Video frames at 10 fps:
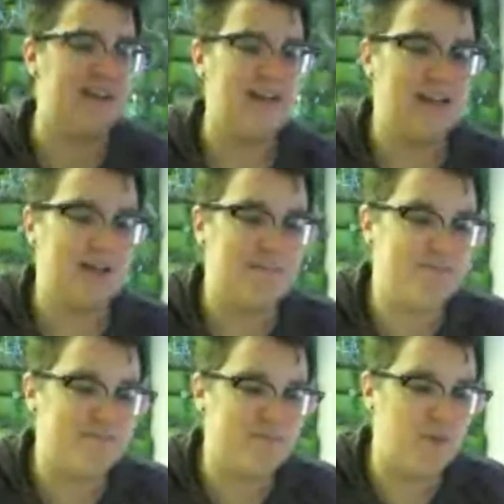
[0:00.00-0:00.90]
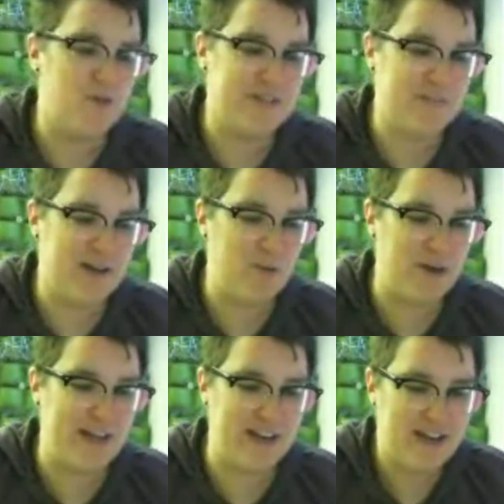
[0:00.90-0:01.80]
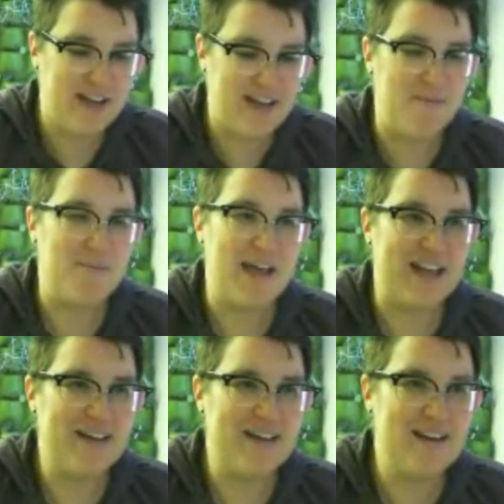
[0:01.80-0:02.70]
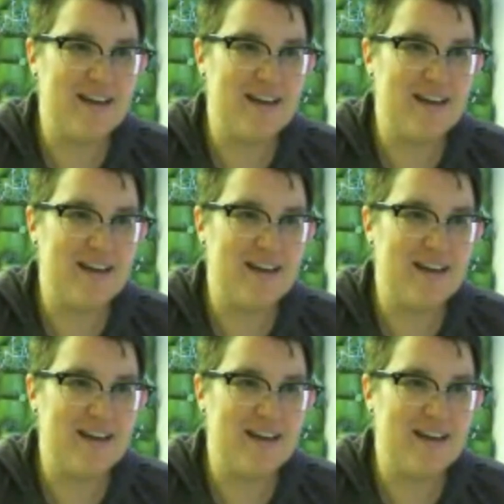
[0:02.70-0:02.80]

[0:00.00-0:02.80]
other way. Mostly by white men.